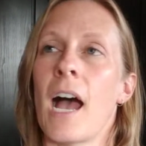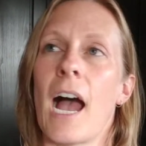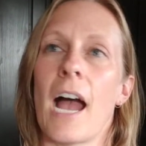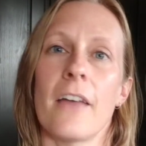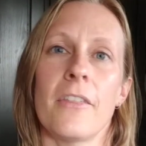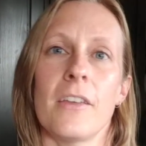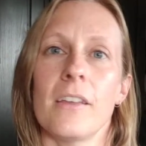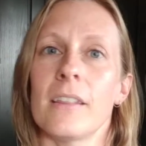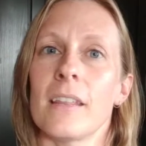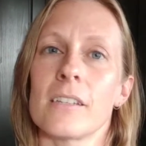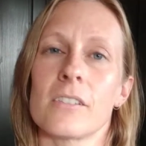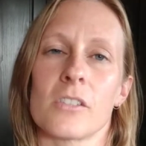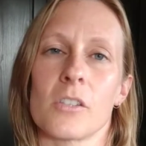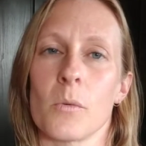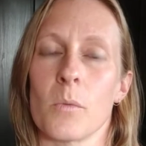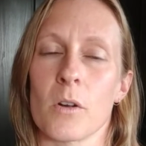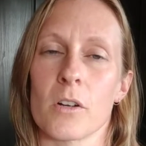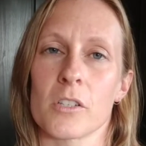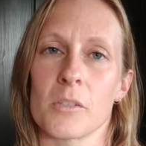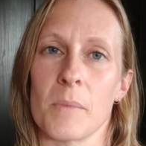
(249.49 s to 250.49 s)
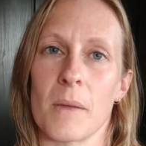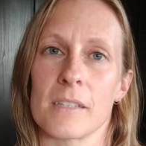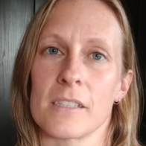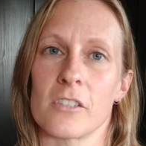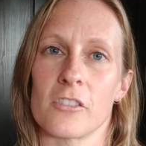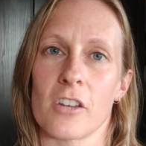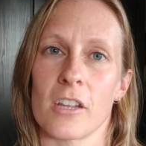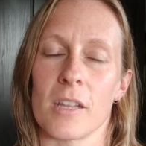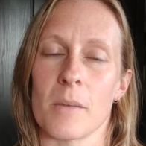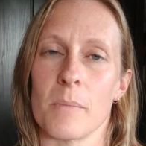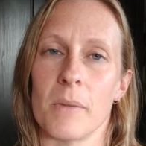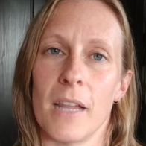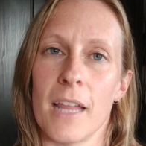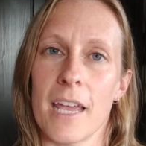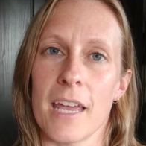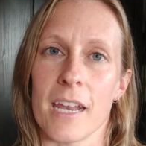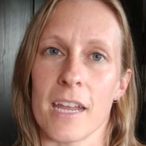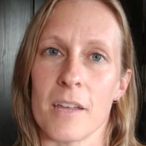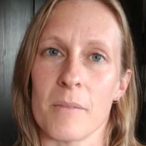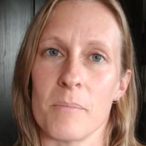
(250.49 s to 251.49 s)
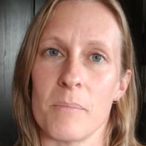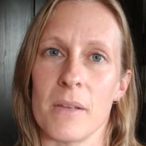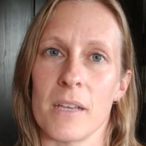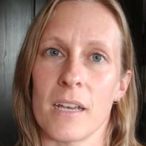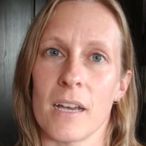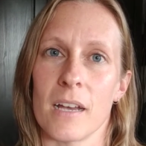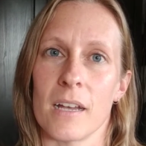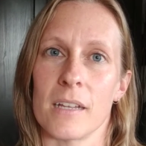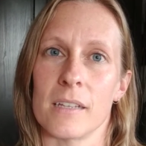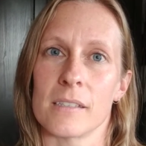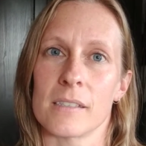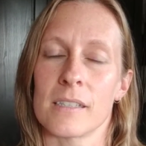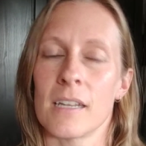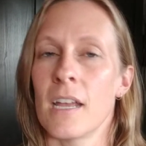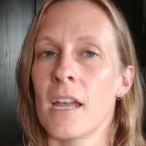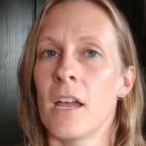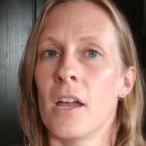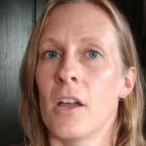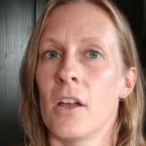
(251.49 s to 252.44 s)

I think that's the worst message on the planet because